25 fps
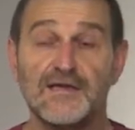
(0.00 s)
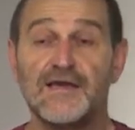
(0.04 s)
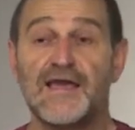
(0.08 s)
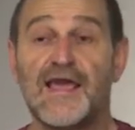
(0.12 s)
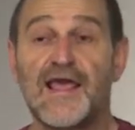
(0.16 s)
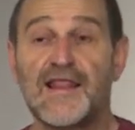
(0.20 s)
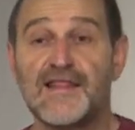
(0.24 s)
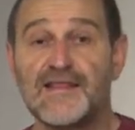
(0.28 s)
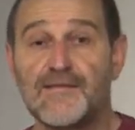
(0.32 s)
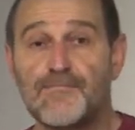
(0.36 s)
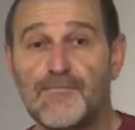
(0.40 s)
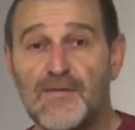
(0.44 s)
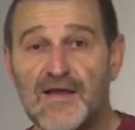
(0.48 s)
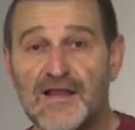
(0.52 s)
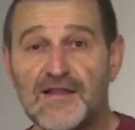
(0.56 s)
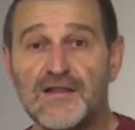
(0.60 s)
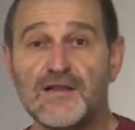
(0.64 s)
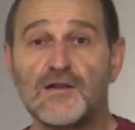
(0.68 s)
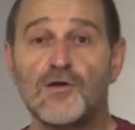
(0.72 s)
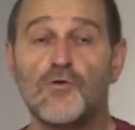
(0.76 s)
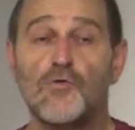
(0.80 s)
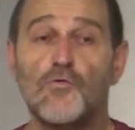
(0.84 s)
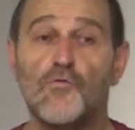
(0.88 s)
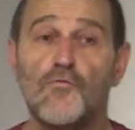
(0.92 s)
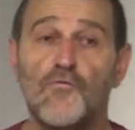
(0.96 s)
And
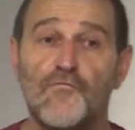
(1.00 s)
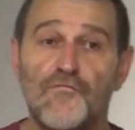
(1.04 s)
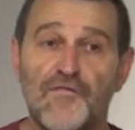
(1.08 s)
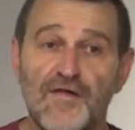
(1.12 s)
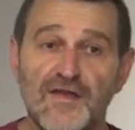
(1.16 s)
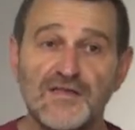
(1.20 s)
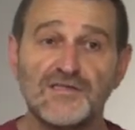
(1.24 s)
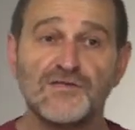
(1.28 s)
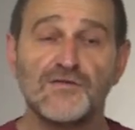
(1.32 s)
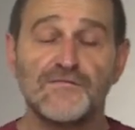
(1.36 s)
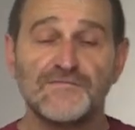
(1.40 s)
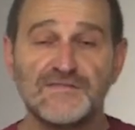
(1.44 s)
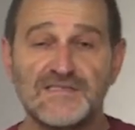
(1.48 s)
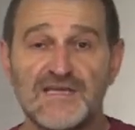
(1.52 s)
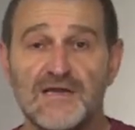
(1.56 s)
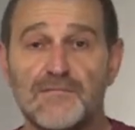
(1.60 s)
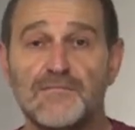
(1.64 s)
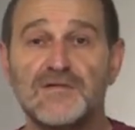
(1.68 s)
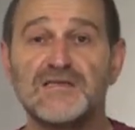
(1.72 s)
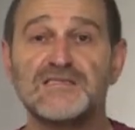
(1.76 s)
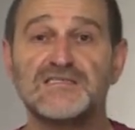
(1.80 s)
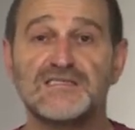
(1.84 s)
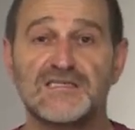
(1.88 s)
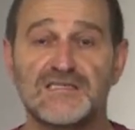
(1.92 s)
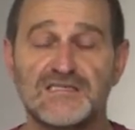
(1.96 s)
depending on which of
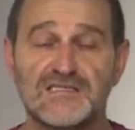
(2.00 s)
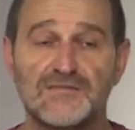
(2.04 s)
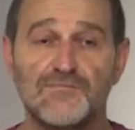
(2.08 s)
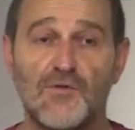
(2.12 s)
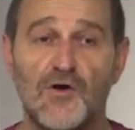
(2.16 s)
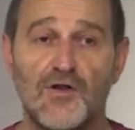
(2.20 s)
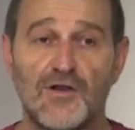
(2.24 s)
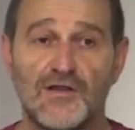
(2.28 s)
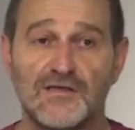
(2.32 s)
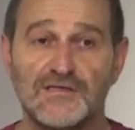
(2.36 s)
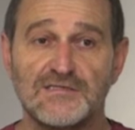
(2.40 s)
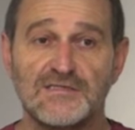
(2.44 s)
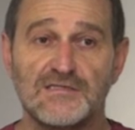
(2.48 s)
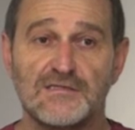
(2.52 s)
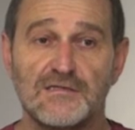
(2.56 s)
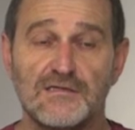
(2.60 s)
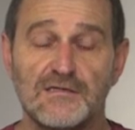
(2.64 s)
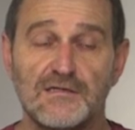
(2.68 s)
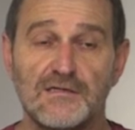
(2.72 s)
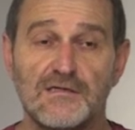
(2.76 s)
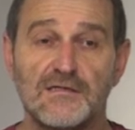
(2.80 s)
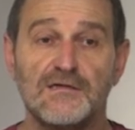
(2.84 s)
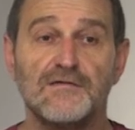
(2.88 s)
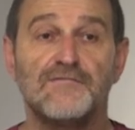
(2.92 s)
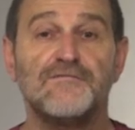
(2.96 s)
them is the smallest,
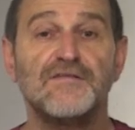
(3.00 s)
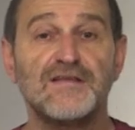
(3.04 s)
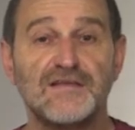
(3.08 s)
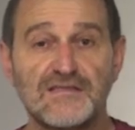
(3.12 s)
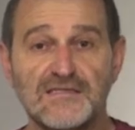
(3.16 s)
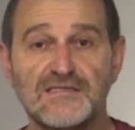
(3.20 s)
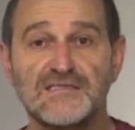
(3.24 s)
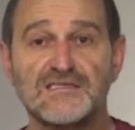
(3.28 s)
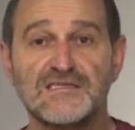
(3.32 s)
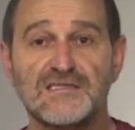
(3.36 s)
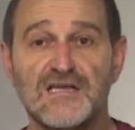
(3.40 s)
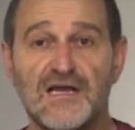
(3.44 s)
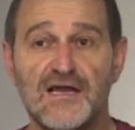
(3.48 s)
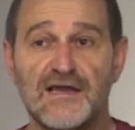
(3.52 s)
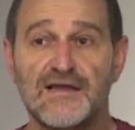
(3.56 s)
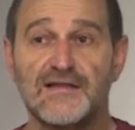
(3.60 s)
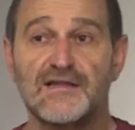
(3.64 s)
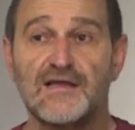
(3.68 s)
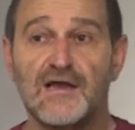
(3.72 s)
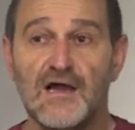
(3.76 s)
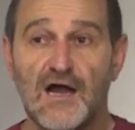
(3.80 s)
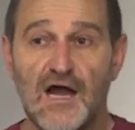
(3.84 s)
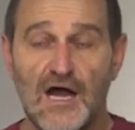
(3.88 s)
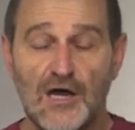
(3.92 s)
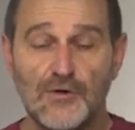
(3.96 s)
we'll
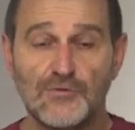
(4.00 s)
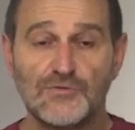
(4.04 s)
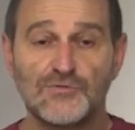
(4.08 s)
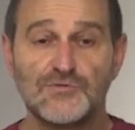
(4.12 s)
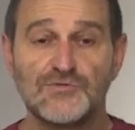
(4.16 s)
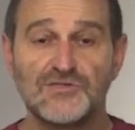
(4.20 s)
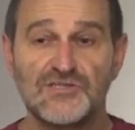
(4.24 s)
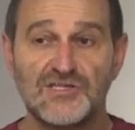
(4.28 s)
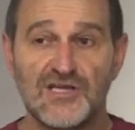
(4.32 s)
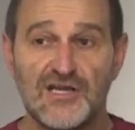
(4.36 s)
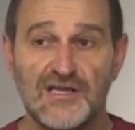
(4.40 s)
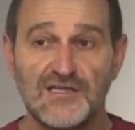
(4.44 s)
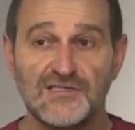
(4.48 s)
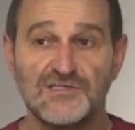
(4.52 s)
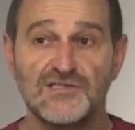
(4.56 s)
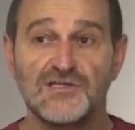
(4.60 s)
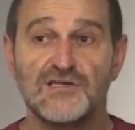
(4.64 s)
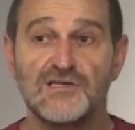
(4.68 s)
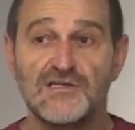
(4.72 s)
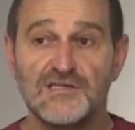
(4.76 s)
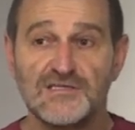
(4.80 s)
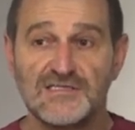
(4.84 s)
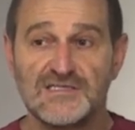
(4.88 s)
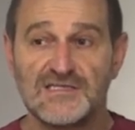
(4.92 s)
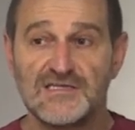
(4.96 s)
decide how to change
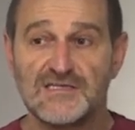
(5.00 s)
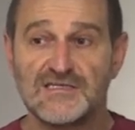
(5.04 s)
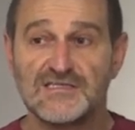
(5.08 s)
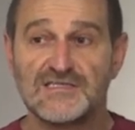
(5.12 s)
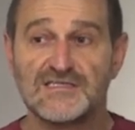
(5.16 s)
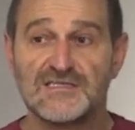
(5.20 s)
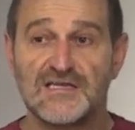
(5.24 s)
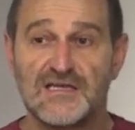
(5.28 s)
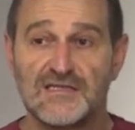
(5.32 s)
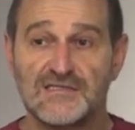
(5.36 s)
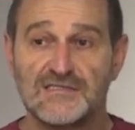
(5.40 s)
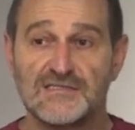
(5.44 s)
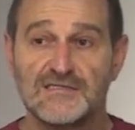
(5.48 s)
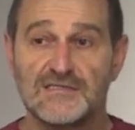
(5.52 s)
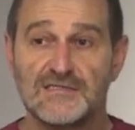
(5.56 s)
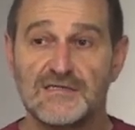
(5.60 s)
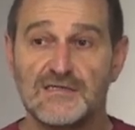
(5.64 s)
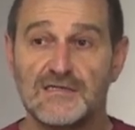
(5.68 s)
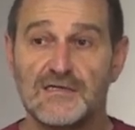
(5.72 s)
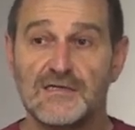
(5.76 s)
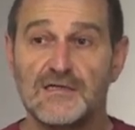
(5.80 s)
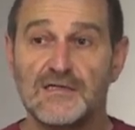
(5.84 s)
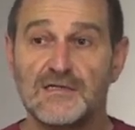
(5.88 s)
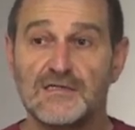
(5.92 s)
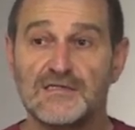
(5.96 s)
6 cents.
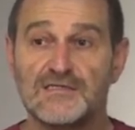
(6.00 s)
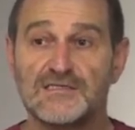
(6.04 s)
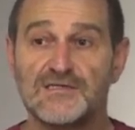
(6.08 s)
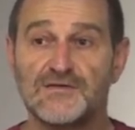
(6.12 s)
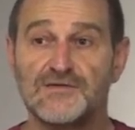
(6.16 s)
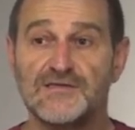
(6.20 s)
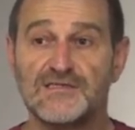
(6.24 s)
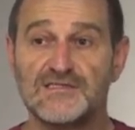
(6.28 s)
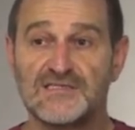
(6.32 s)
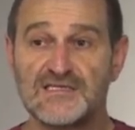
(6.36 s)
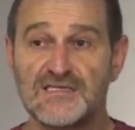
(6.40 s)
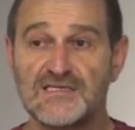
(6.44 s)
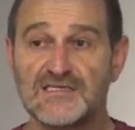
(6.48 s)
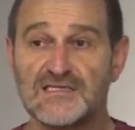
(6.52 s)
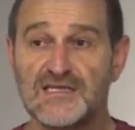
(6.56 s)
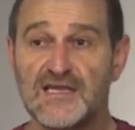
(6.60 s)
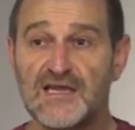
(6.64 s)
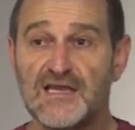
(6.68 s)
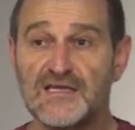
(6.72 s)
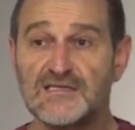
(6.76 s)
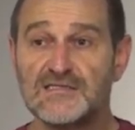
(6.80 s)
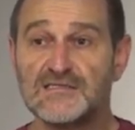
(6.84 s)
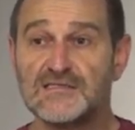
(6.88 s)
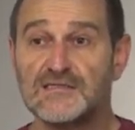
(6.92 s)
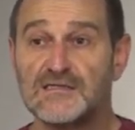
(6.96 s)
So in this
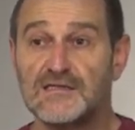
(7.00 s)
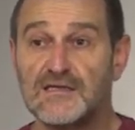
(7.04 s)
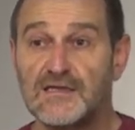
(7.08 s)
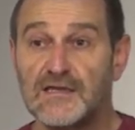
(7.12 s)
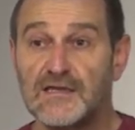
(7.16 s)
case,